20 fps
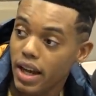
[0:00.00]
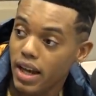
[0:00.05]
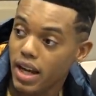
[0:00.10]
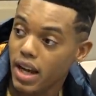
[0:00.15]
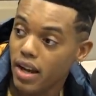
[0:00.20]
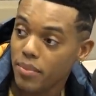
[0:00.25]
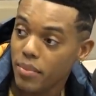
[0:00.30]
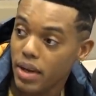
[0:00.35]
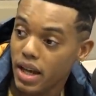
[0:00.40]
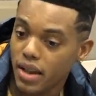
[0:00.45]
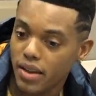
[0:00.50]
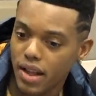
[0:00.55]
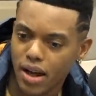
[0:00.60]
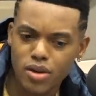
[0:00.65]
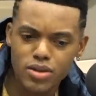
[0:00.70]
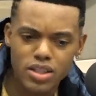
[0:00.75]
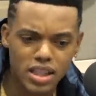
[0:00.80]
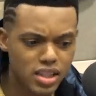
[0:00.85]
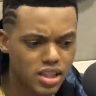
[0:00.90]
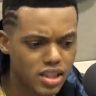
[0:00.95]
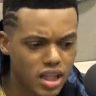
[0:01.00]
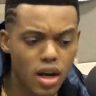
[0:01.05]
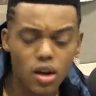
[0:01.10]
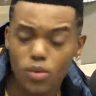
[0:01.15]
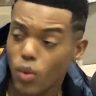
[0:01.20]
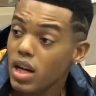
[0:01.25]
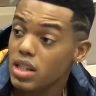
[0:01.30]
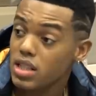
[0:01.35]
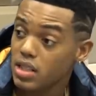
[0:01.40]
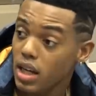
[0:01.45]
And I'm, and I'm like, I was like, shit, I'd
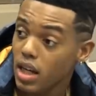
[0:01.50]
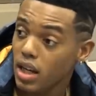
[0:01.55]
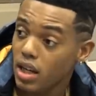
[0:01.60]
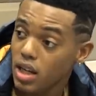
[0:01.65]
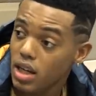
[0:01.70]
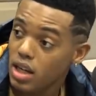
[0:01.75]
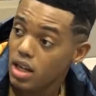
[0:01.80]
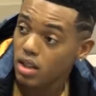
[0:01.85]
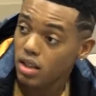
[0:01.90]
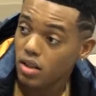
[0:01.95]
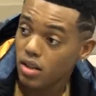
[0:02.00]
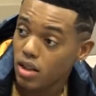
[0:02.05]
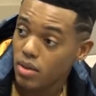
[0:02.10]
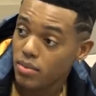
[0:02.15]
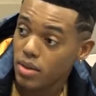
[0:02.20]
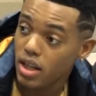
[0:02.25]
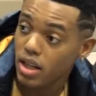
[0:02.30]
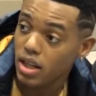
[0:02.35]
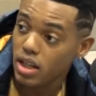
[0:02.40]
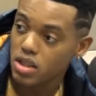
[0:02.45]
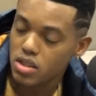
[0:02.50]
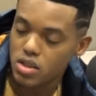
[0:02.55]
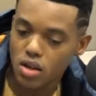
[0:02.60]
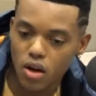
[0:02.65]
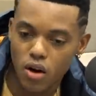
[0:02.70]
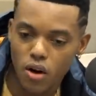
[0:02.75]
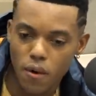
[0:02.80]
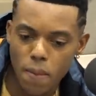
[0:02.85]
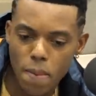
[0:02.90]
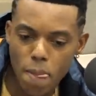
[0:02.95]
watch that. You know what I mean? And
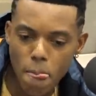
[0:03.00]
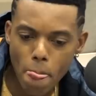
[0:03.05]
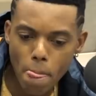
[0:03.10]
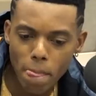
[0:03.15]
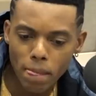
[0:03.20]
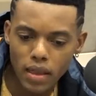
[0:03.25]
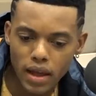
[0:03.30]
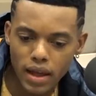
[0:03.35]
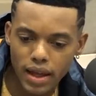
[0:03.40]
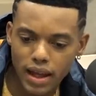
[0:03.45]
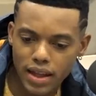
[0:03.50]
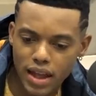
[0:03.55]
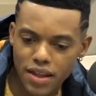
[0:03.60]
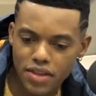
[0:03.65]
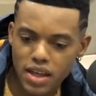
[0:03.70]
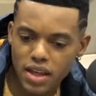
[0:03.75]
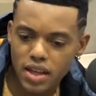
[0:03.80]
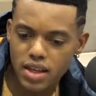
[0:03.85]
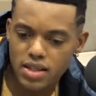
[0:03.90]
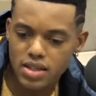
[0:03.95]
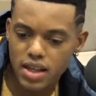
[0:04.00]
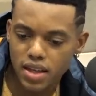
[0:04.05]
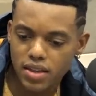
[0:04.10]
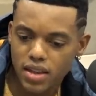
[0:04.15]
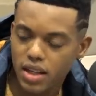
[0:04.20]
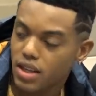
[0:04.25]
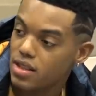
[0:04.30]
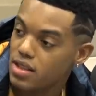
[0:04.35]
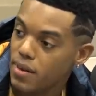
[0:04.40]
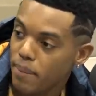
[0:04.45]
so I think it's I
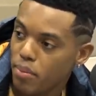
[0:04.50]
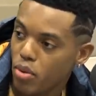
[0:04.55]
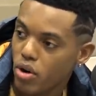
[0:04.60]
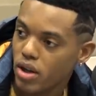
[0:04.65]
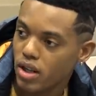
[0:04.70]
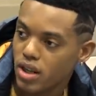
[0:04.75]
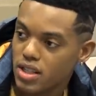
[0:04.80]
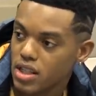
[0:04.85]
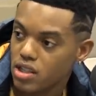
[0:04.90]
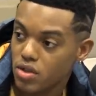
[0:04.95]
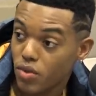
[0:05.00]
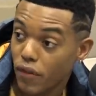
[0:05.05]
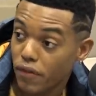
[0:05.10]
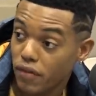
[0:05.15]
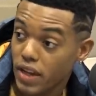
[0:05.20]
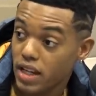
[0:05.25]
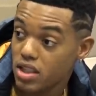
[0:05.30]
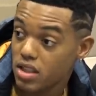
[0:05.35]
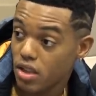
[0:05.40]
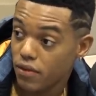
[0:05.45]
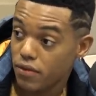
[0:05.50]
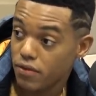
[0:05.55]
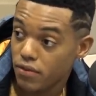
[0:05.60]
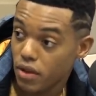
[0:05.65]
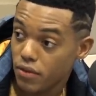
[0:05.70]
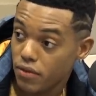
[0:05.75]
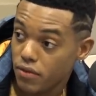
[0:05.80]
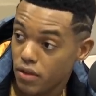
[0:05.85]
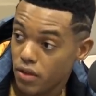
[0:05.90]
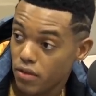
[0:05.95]
think it's important because it's a reflection of,
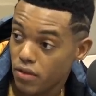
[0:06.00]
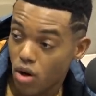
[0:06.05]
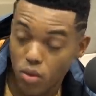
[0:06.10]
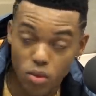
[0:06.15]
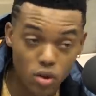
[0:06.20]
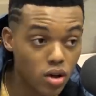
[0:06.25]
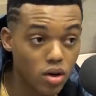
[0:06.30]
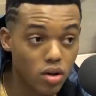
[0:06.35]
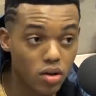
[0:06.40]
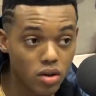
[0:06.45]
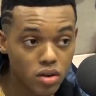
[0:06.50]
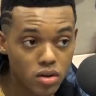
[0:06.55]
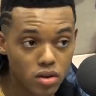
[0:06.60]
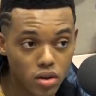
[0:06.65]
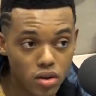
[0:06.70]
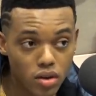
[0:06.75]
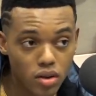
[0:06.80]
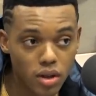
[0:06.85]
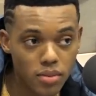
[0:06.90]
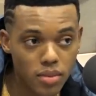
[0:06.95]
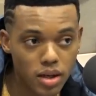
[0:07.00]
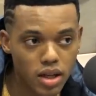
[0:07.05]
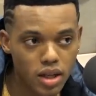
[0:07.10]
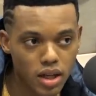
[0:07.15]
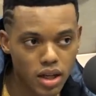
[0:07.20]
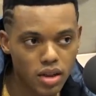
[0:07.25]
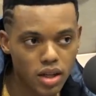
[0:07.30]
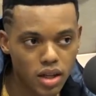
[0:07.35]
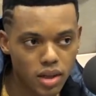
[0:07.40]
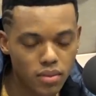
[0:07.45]
of, of our world. You mm-hmm. know what I mean?
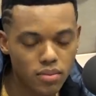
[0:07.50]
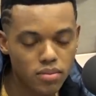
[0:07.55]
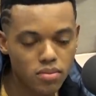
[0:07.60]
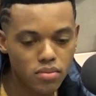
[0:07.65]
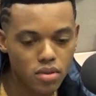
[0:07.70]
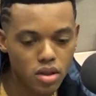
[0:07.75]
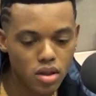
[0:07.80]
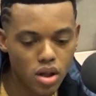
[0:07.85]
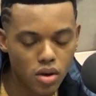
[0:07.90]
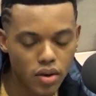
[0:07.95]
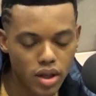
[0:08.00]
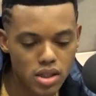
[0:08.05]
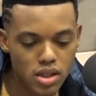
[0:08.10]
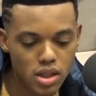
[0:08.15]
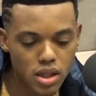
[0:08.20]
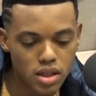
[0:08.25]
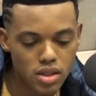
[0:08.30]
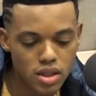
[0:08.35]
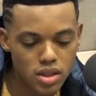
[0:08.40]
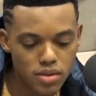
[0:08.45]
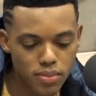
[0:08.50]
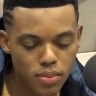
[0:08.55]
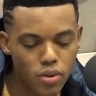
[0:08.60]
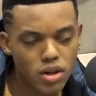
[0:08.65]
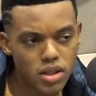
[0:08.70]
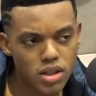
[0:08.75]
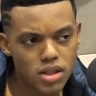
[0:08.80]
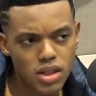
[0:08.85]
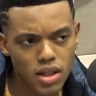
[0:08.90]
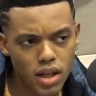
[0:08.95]
And I think, mm-hmm. you know, it's, it's it's
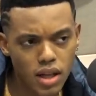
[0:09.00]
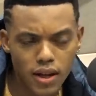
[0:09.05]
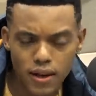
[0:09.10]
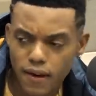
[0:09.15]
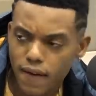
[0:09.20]
important to see that.